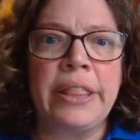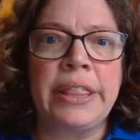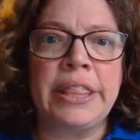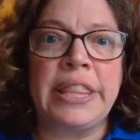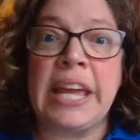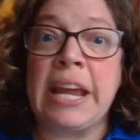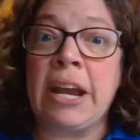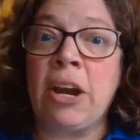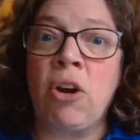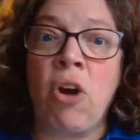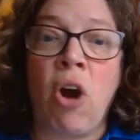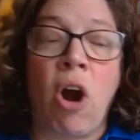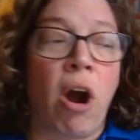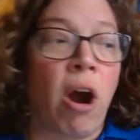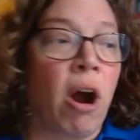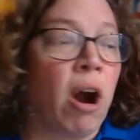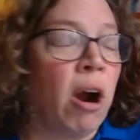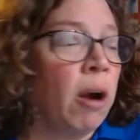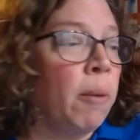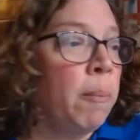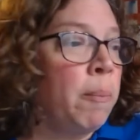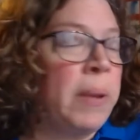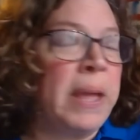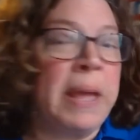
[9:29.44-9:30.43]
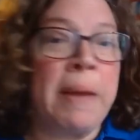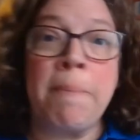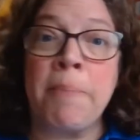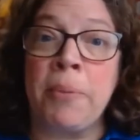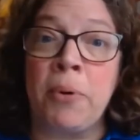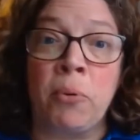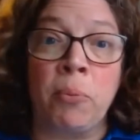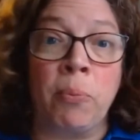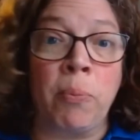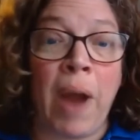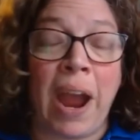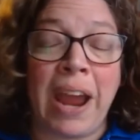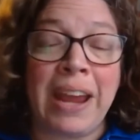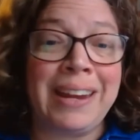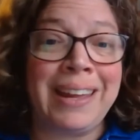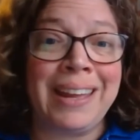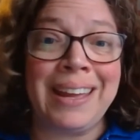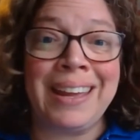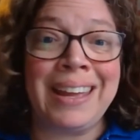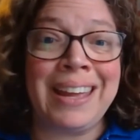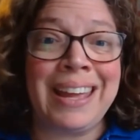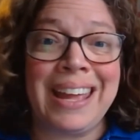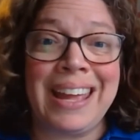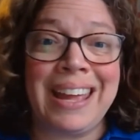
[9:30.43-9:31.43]
There are people
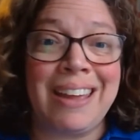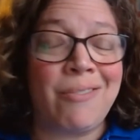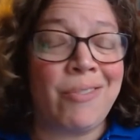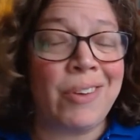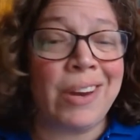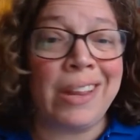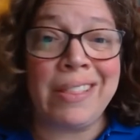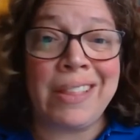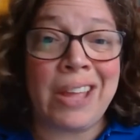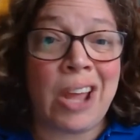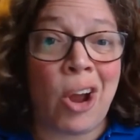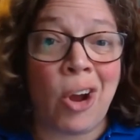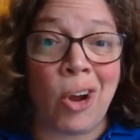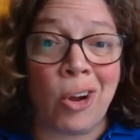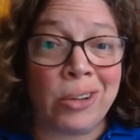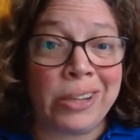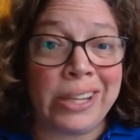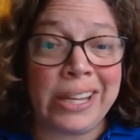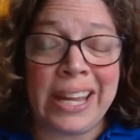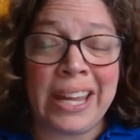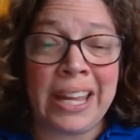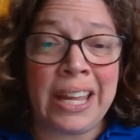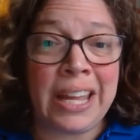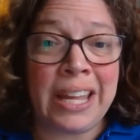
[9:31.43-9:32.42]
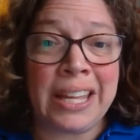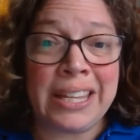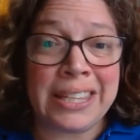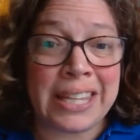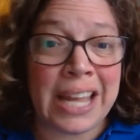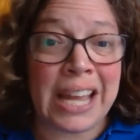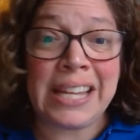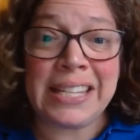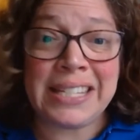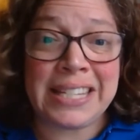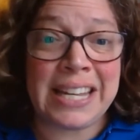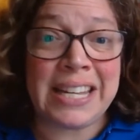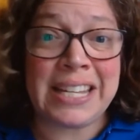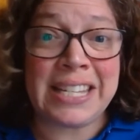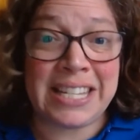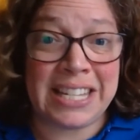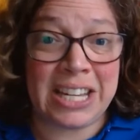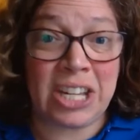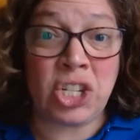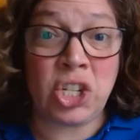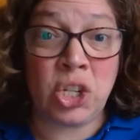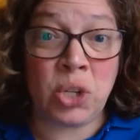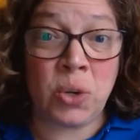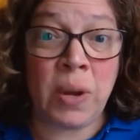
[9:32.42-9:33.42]
writing, even in the early 19th
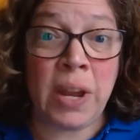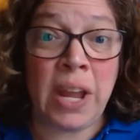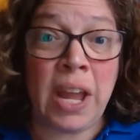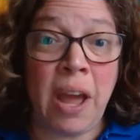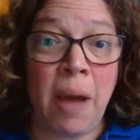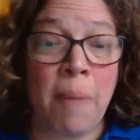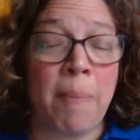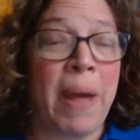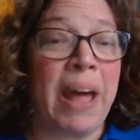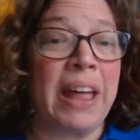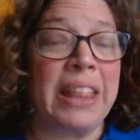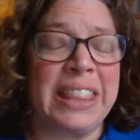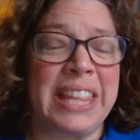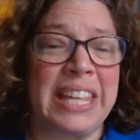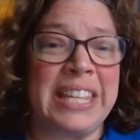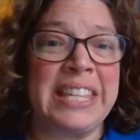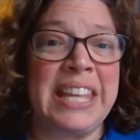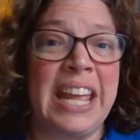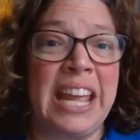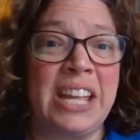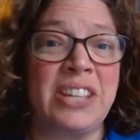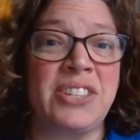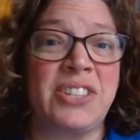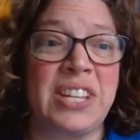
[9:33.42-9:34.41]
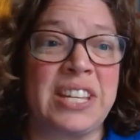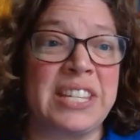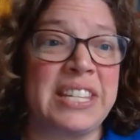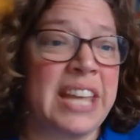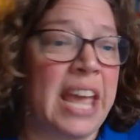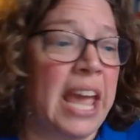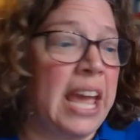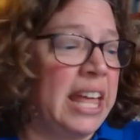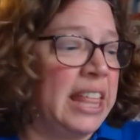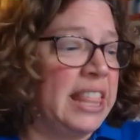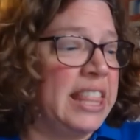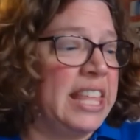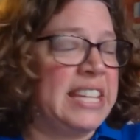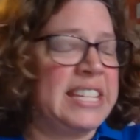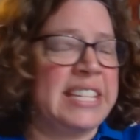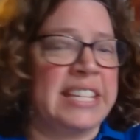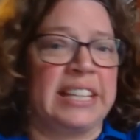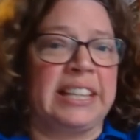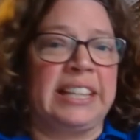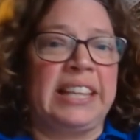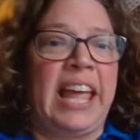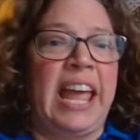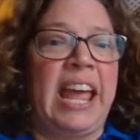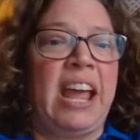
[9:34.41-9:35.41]
century, about the need to take
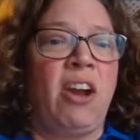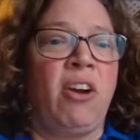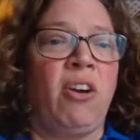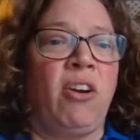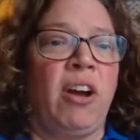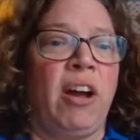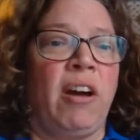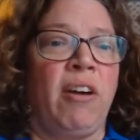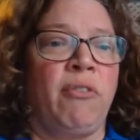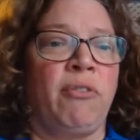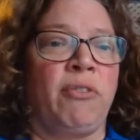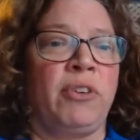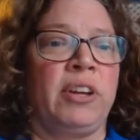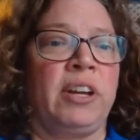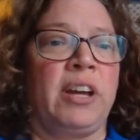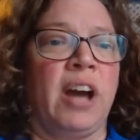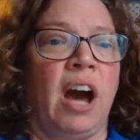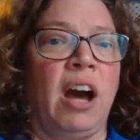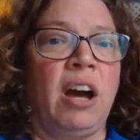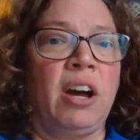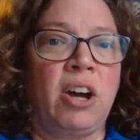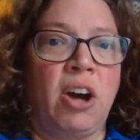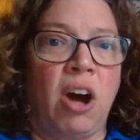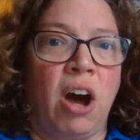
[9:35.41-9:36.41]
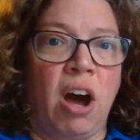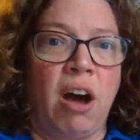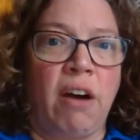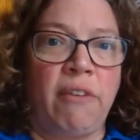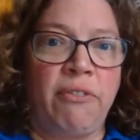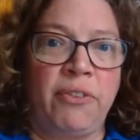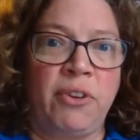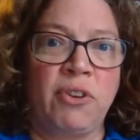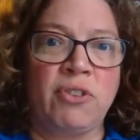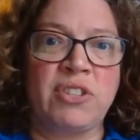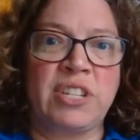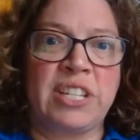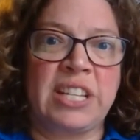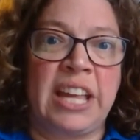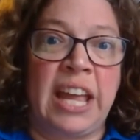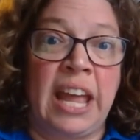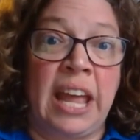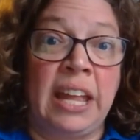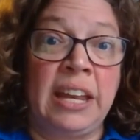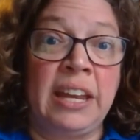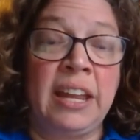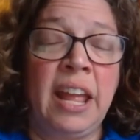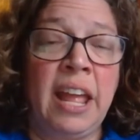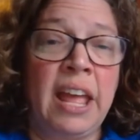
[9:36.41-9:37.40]
this layer of gunk off your
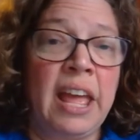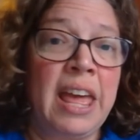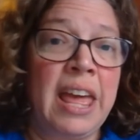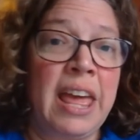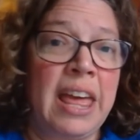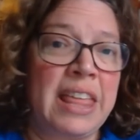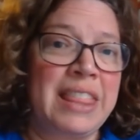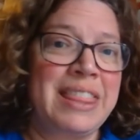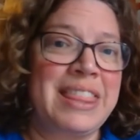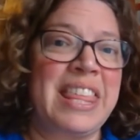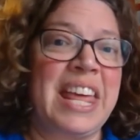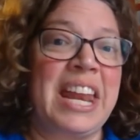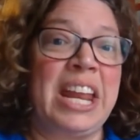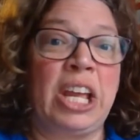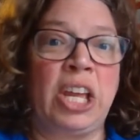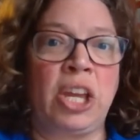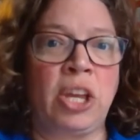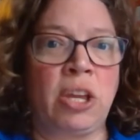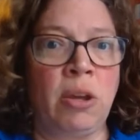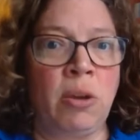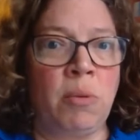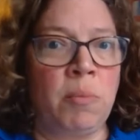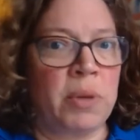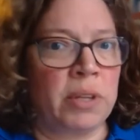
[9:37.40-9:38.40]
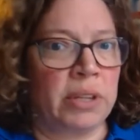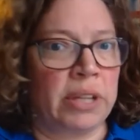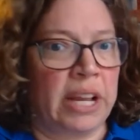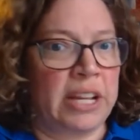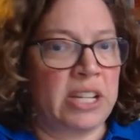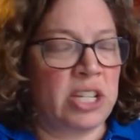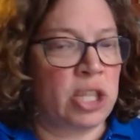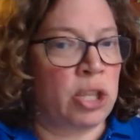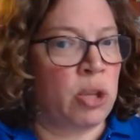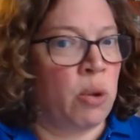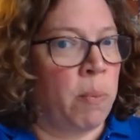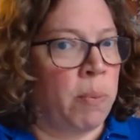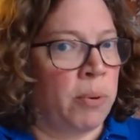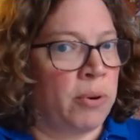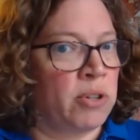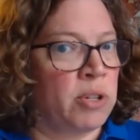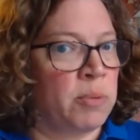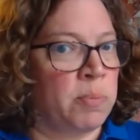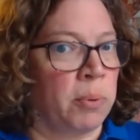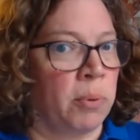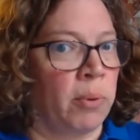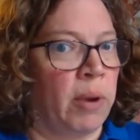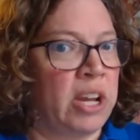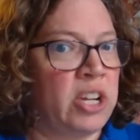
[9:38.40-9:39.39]
skin that accumulates through
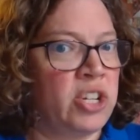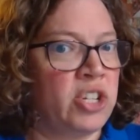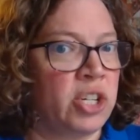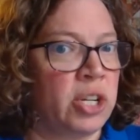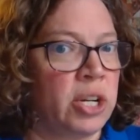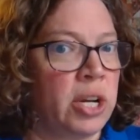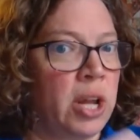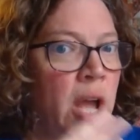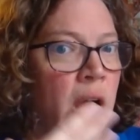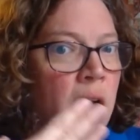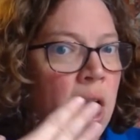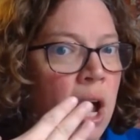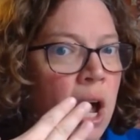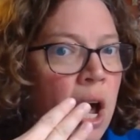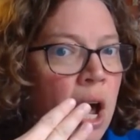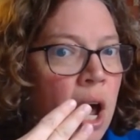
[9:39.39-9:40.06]
perspiration.